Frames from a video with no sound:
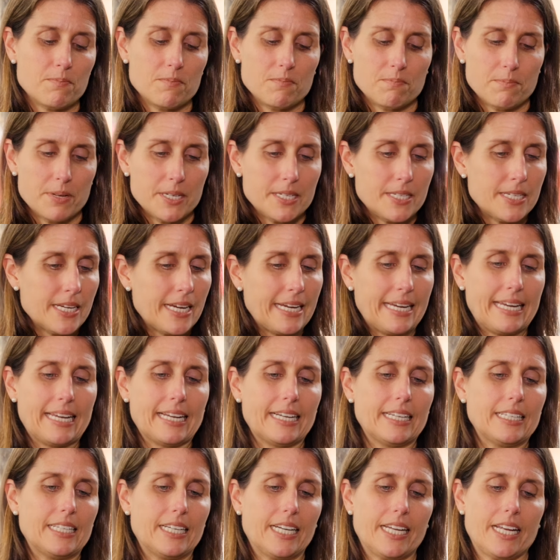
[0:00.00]

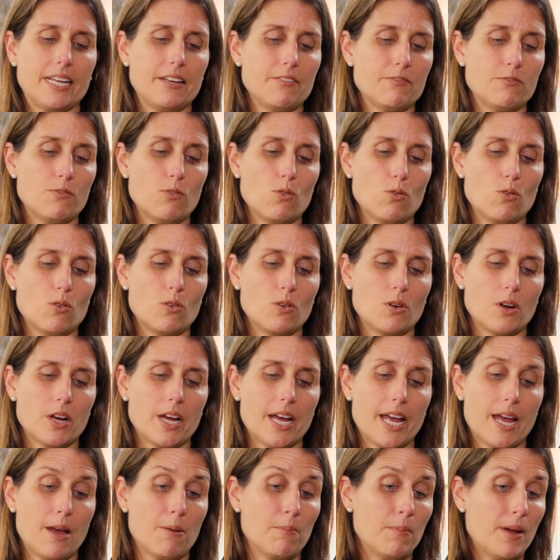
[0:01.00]
particularly for
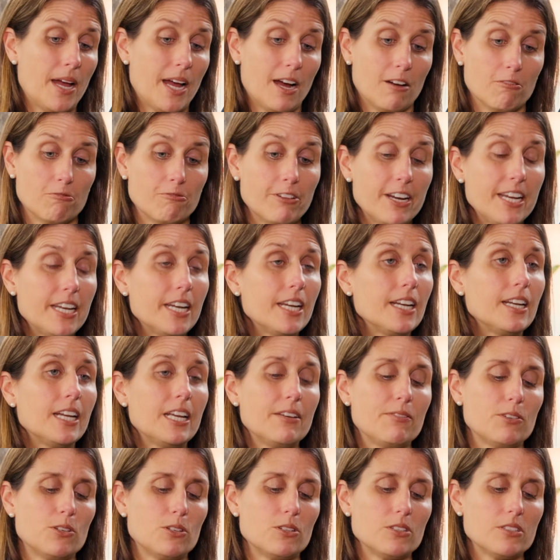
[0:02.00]
our reading
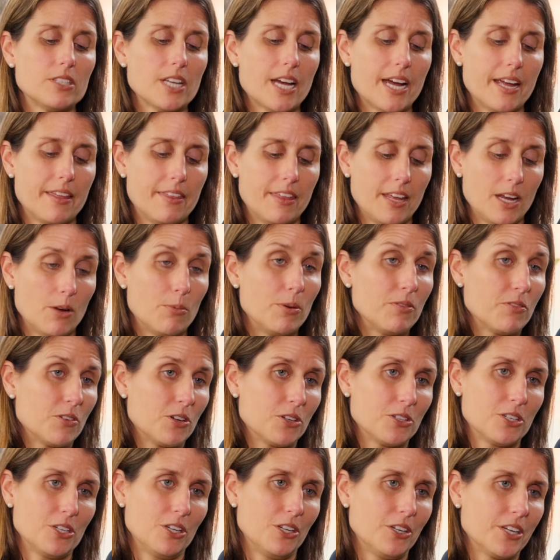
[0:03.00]
levels. I think we've
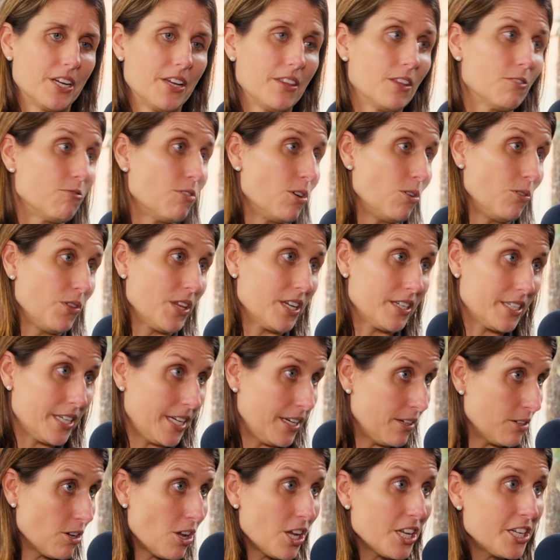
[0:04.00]
got to look at the role that
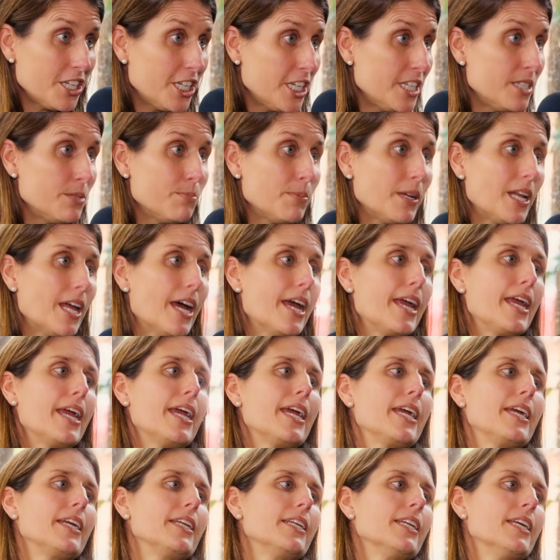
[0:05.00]
technology is
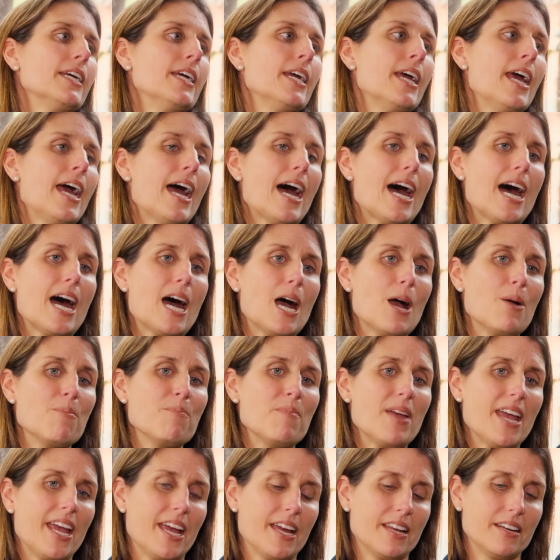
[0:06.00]
playing.
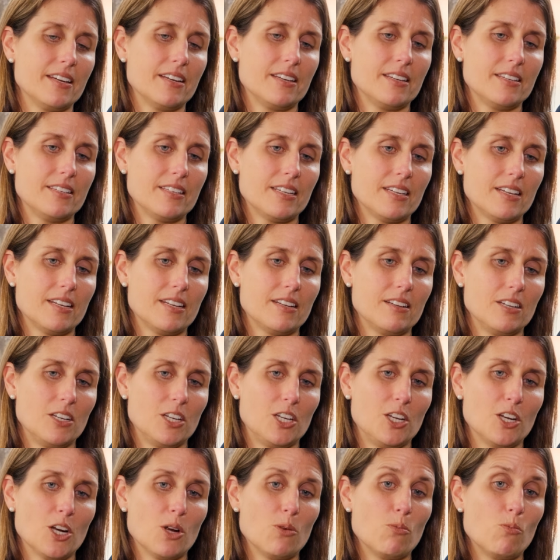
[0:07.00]
And
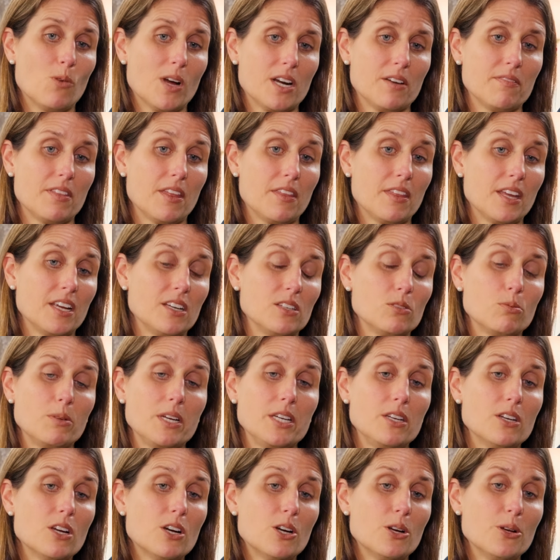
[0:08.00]
one of the things we
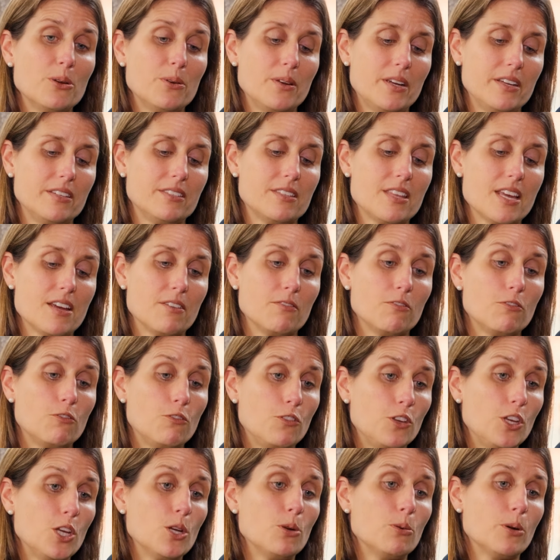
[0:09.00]
know is that
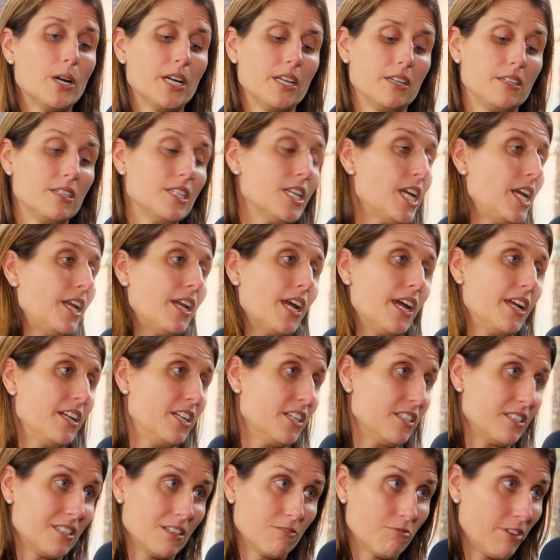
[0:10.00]
fewer
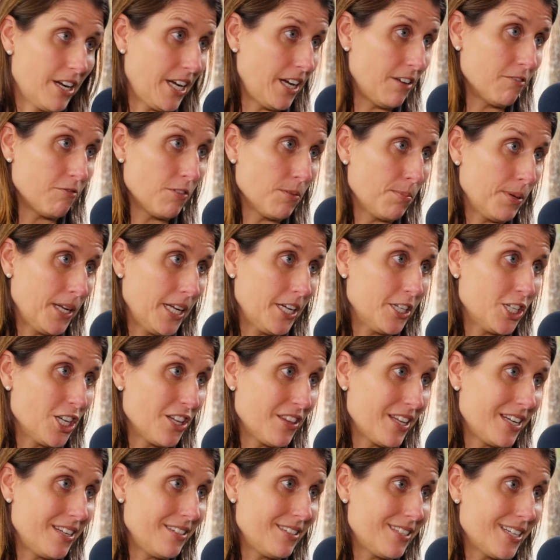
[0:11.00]
teenagers are reading for pleasure
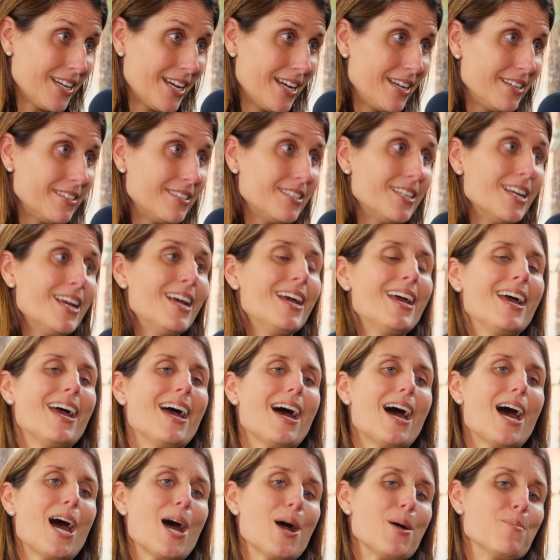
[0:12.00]
these days.
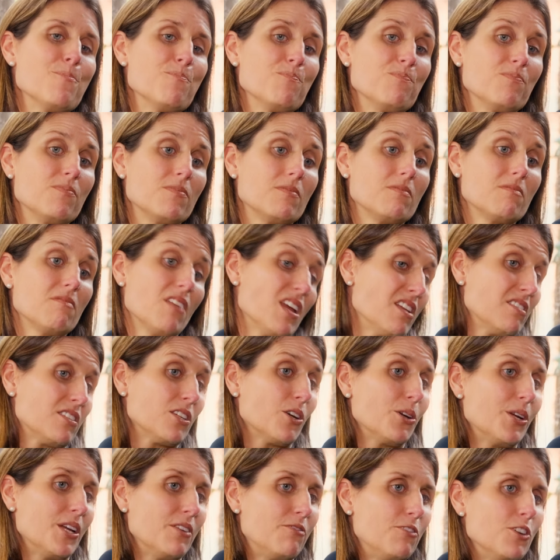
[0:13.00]
And
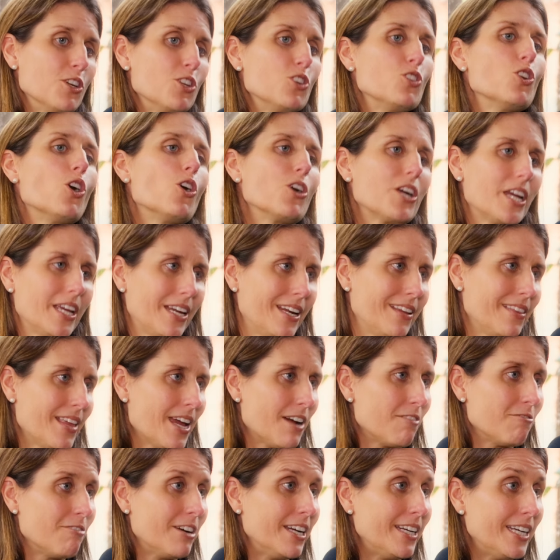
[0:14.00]
so if you're not getting that
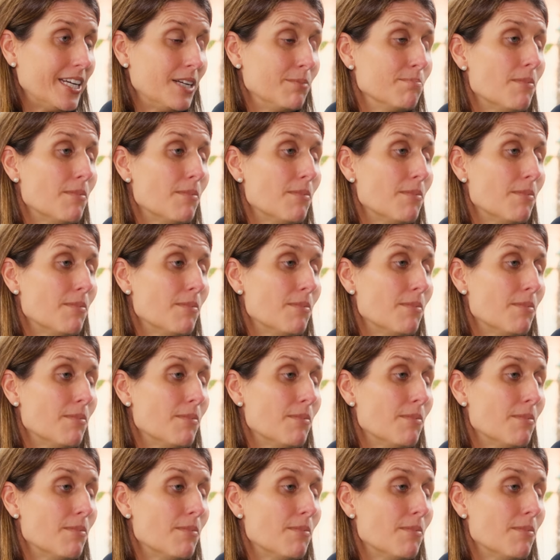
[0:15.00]
reading